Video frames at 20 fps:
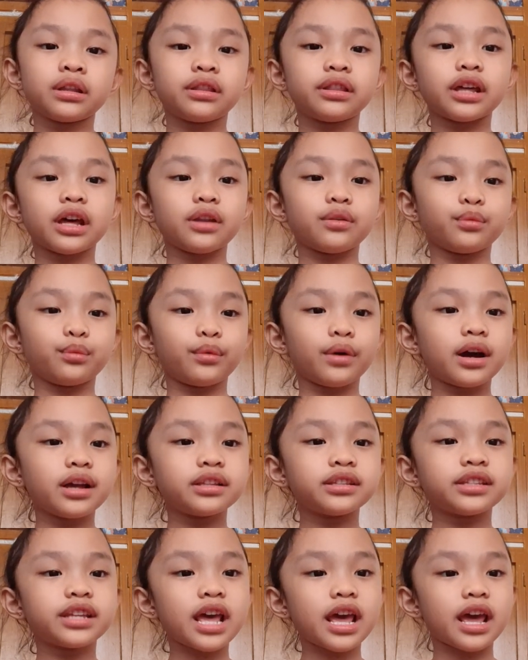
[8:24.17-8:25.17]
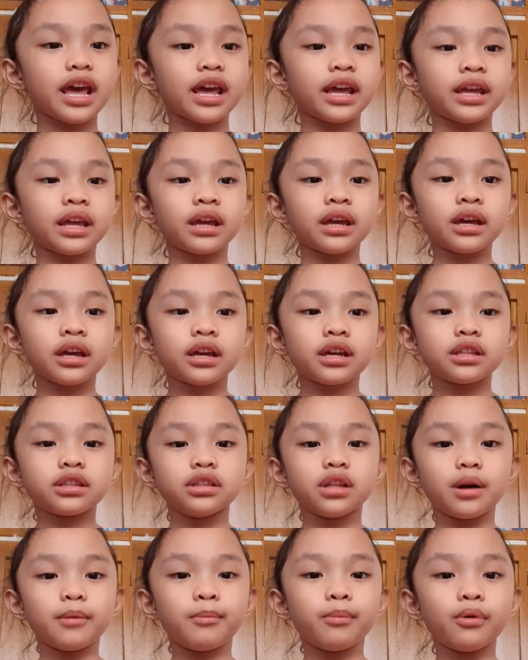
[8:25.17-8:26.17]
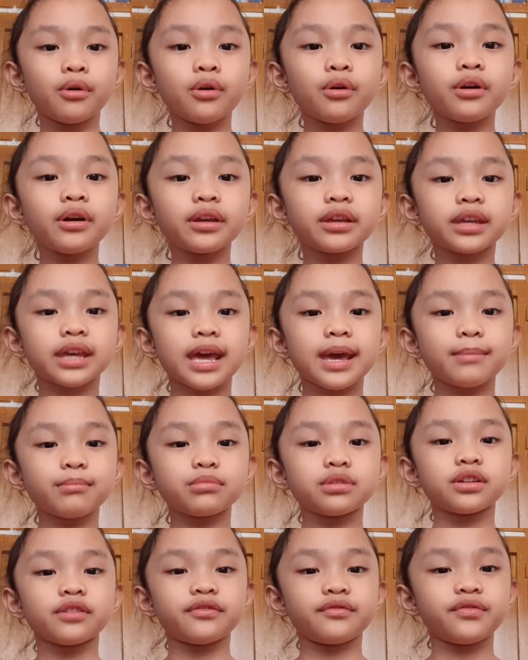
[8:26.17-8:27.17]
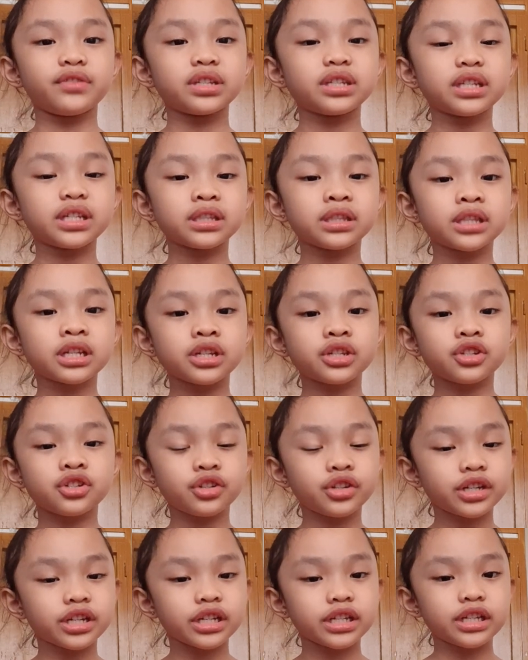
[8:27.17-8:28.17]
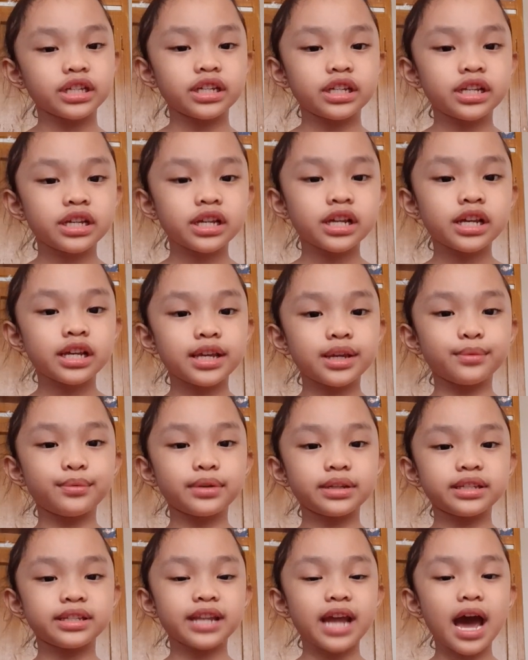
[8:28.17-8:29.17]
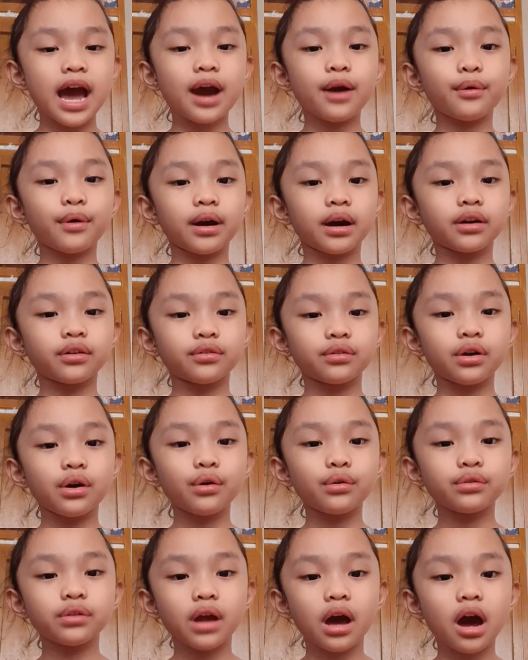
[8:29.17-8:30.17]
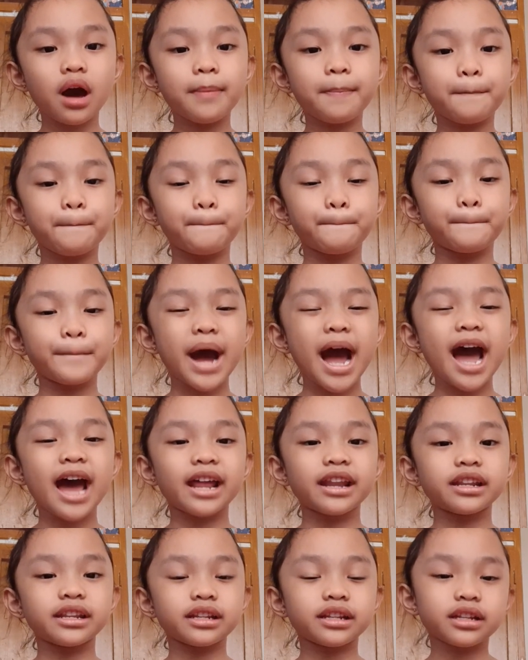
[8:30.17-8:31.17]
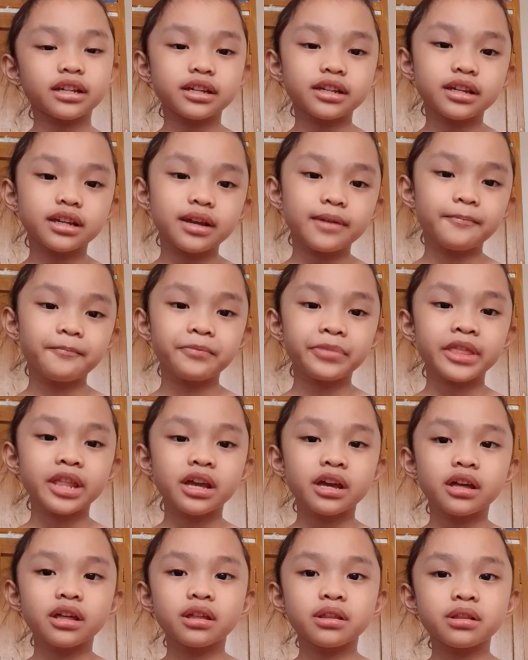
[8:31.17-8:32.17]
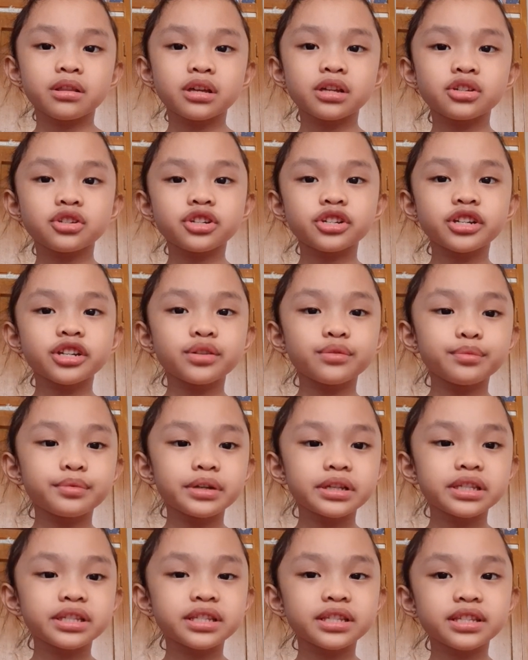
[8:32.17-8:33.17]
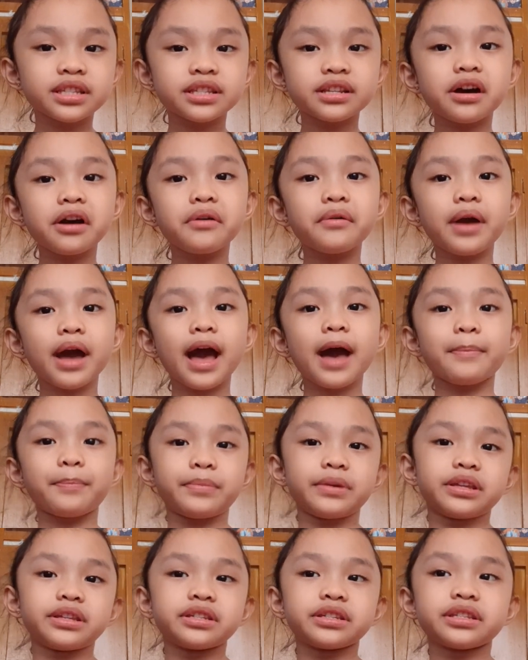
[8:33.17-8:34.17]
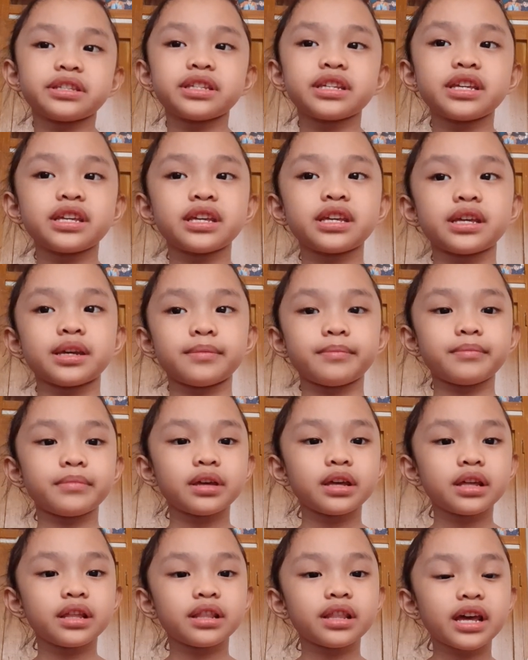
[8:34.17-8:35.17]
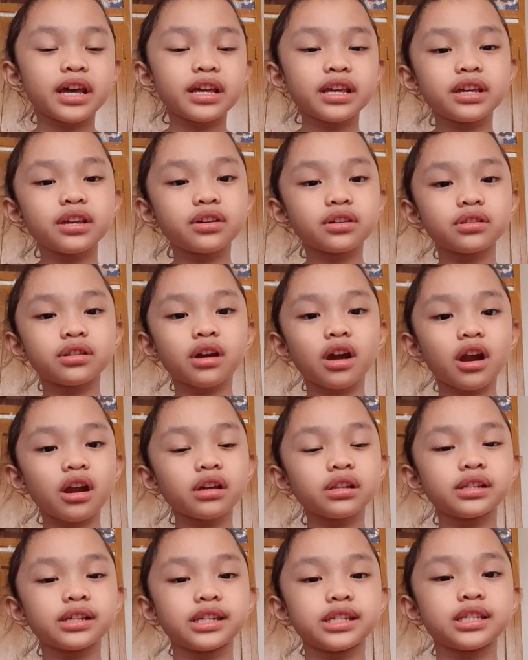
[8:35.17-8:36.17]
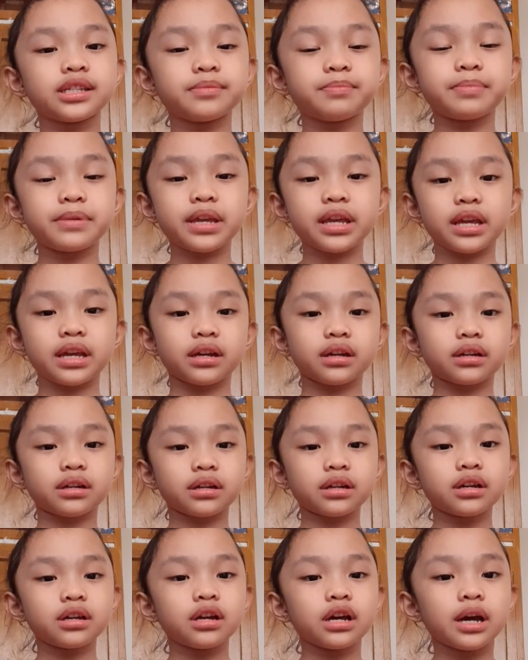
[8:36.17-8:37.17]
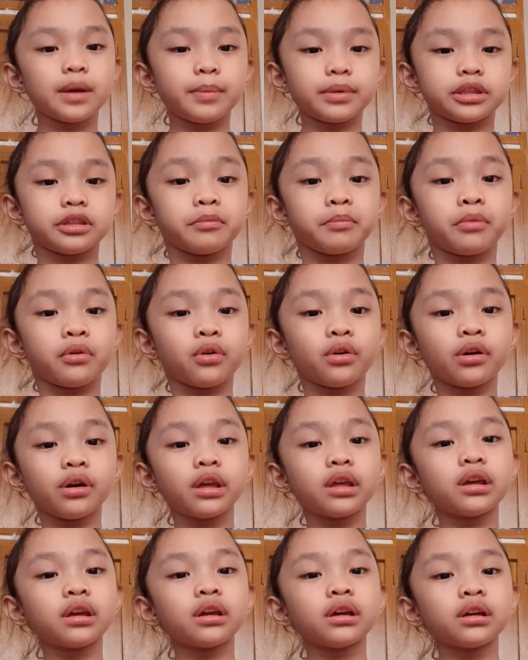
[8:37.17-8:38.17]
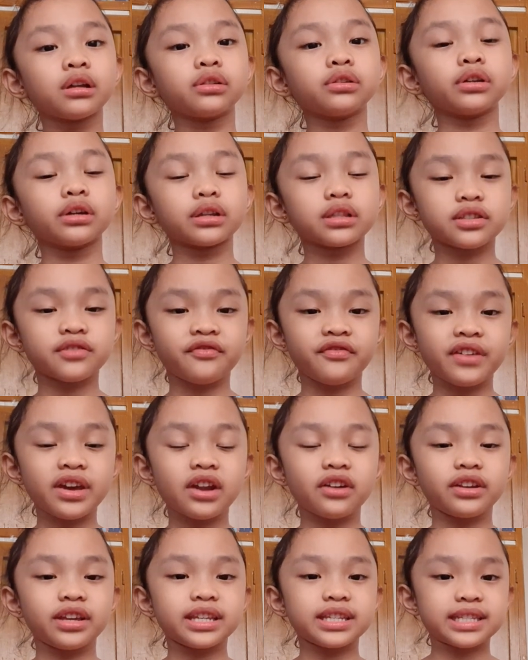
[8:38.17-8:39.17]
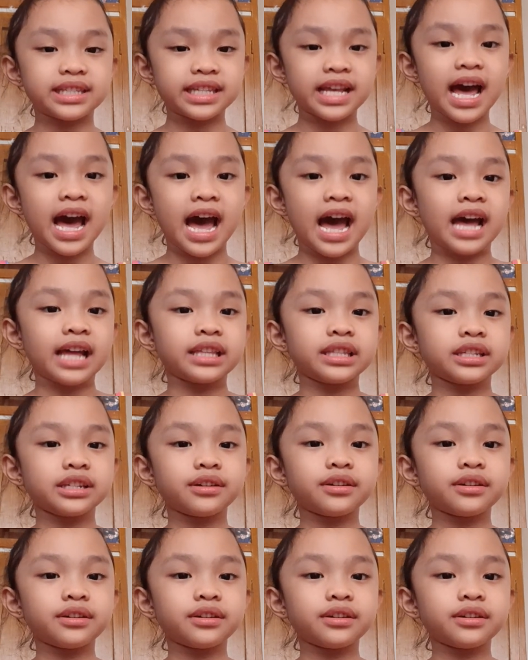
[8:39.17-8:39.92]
Then one day, the boy came to visit the tree. He was now a grown-up man. The tree was so happy to see him that he could hardly speak, but the boy looked very sad.